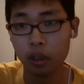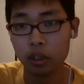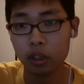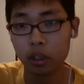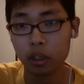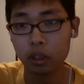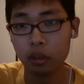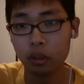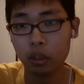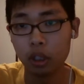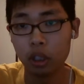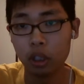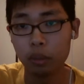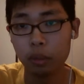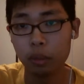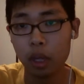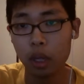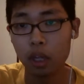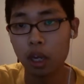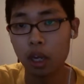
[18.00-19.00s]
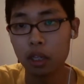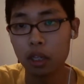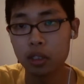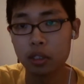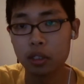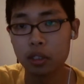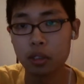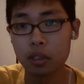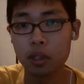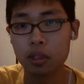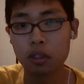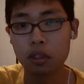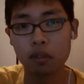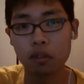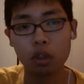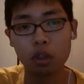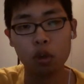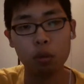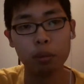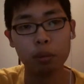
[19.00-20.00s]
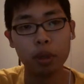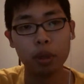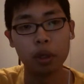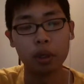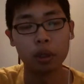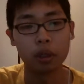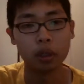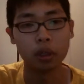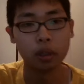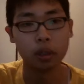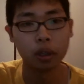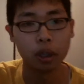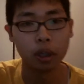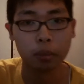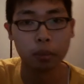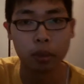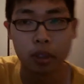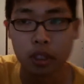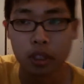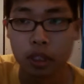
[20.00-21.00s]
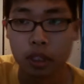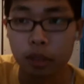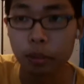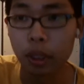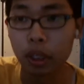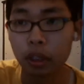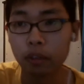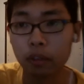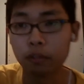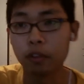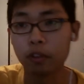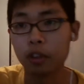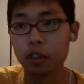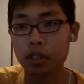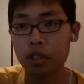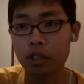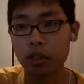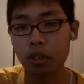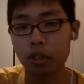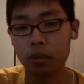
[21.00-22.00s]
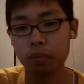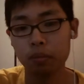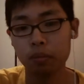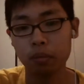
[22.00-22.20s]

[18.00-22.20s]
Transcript: So, hey guys, this is 97legomaniac, and this is my first